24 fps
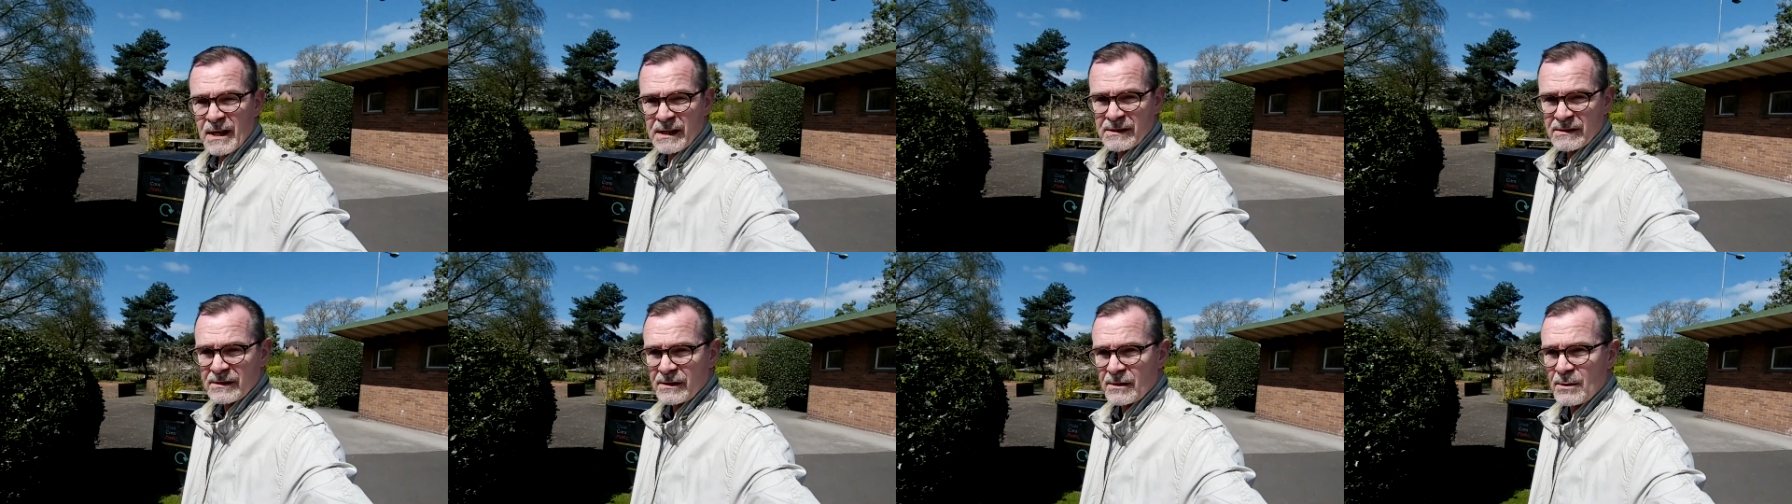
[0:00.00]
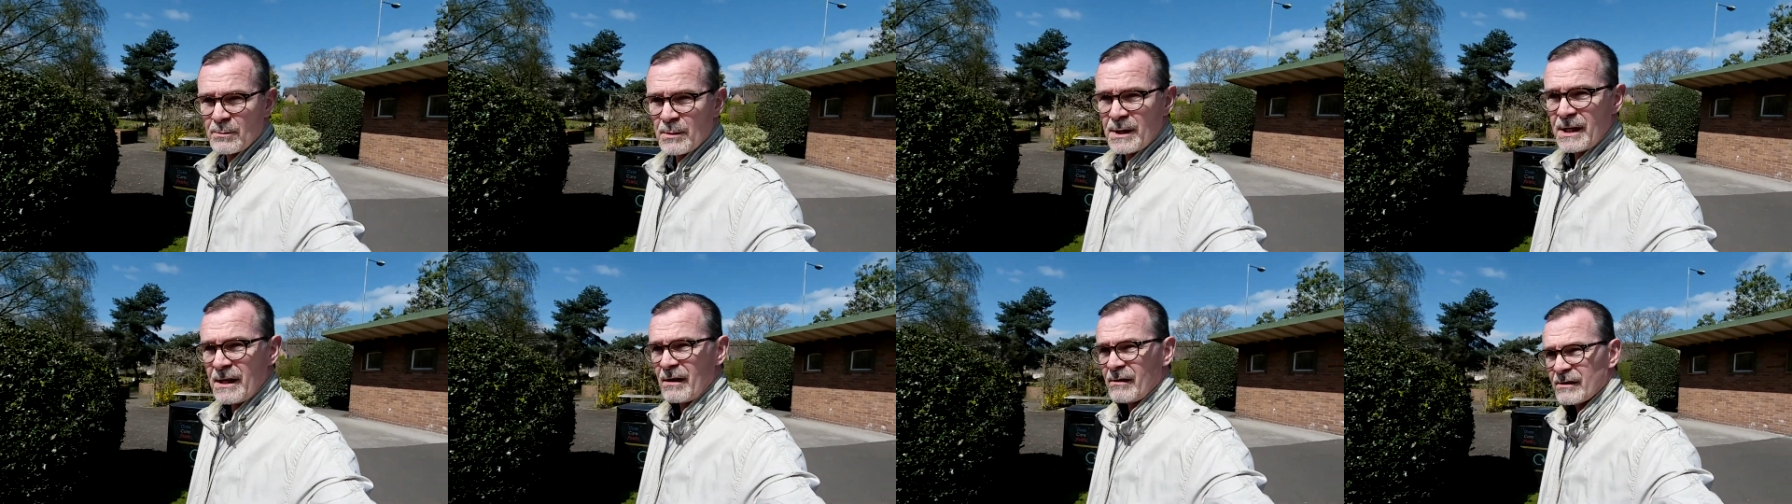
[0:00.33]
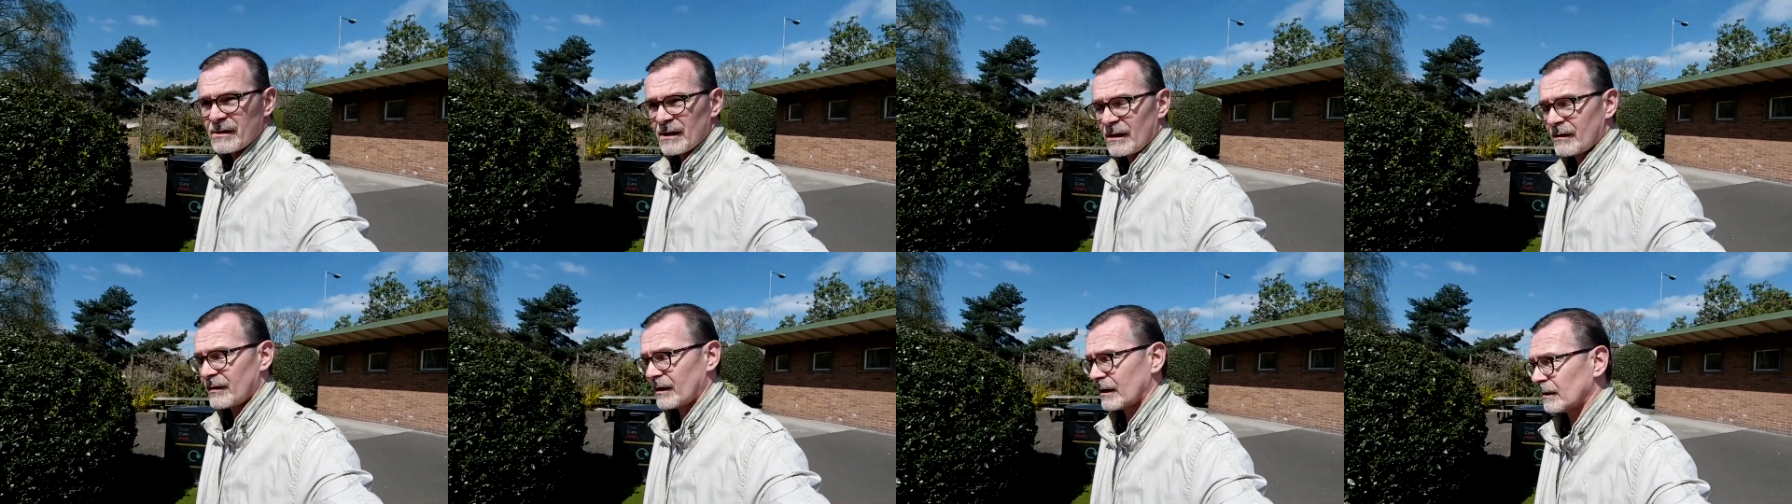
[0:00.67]
That's going to be nice,
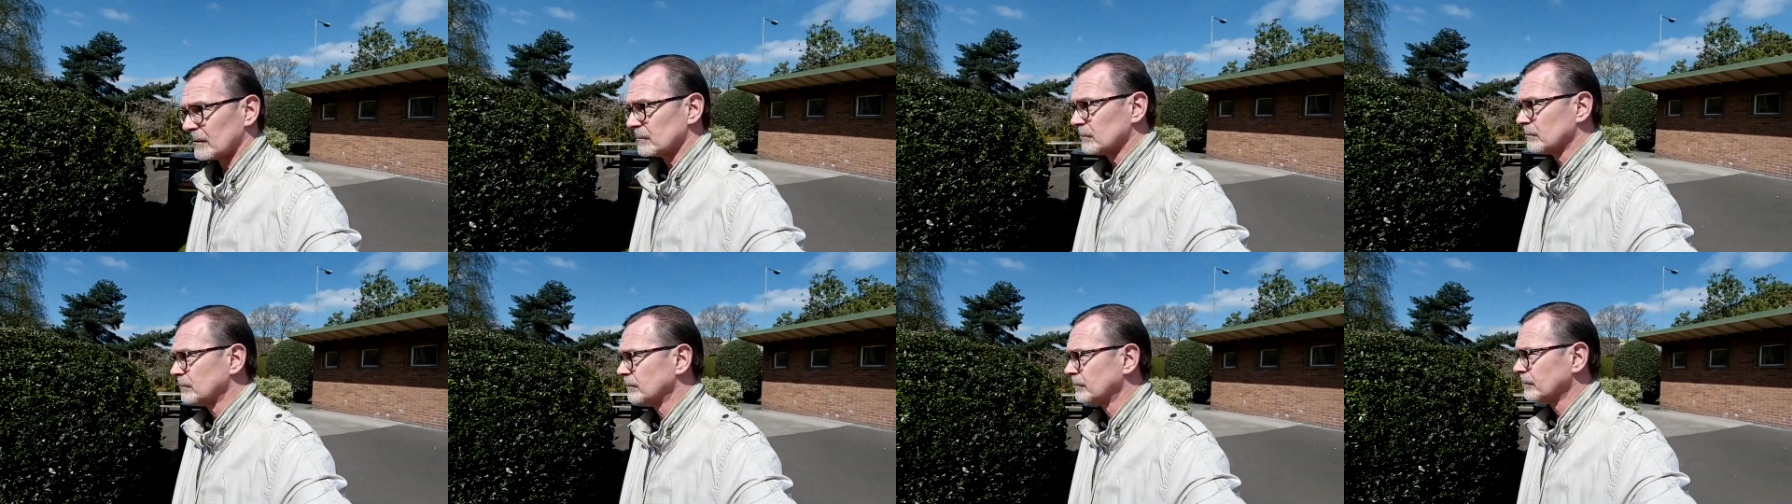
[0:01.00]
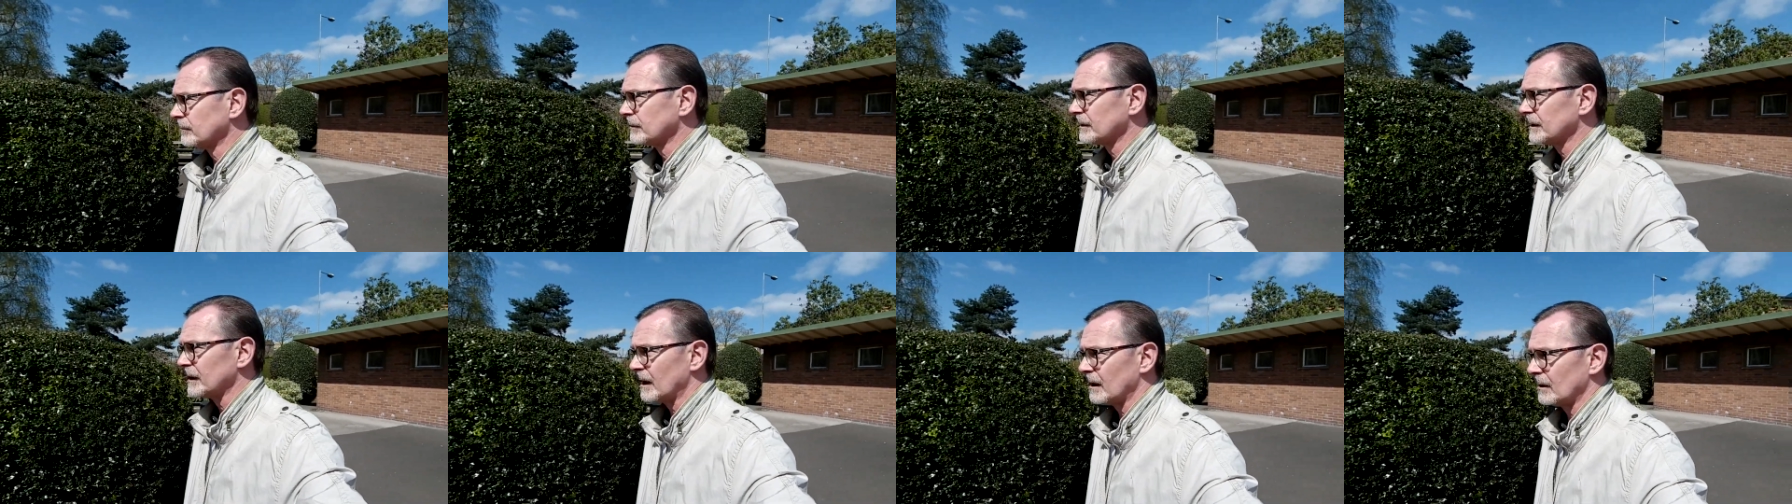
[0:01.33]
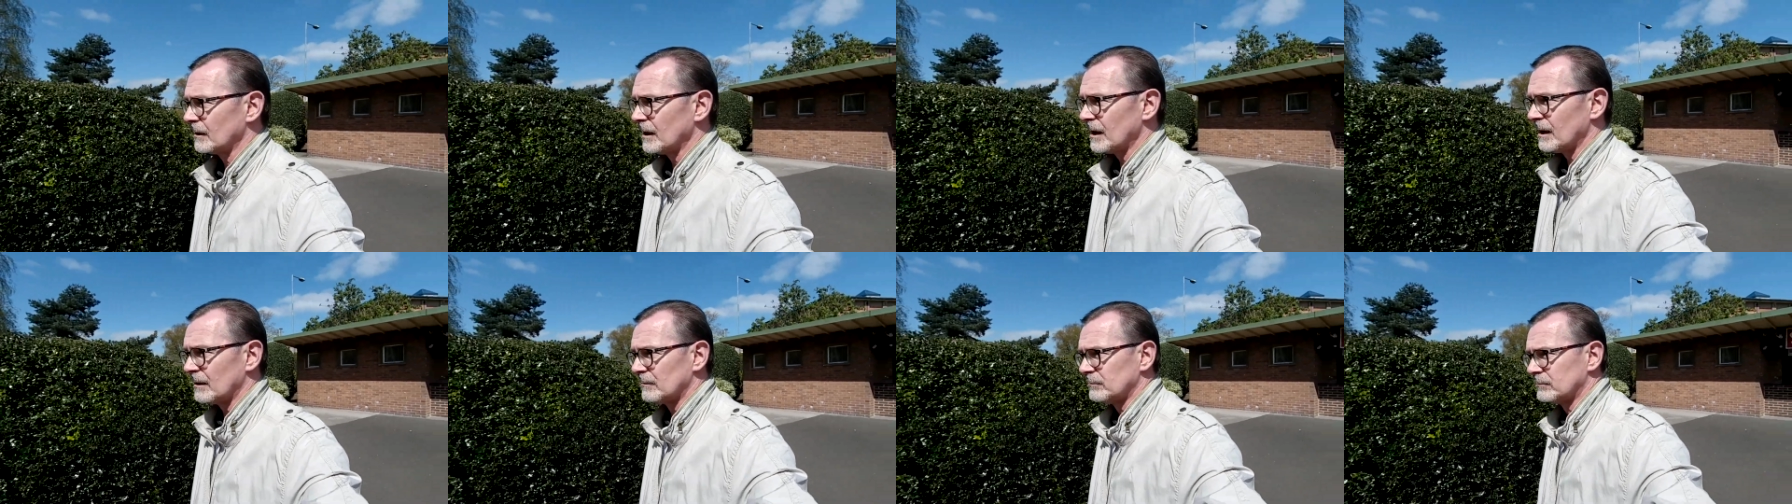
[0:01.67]
I think. So,
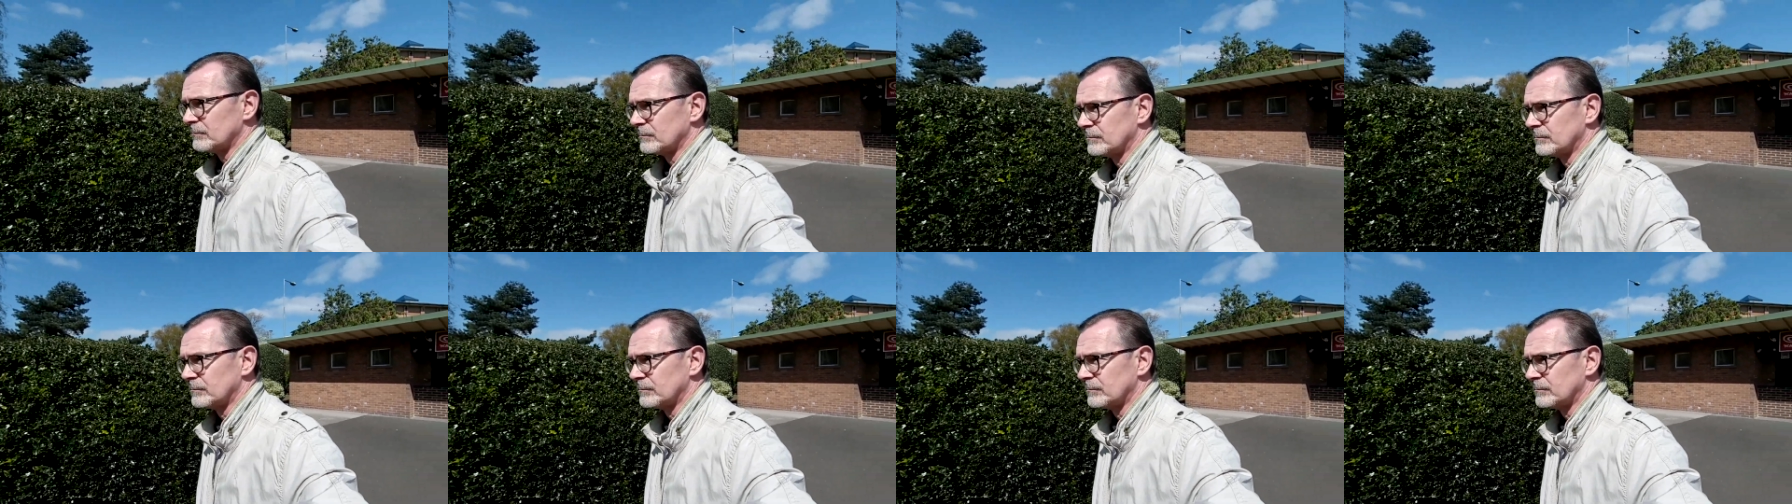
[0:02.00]
yeah.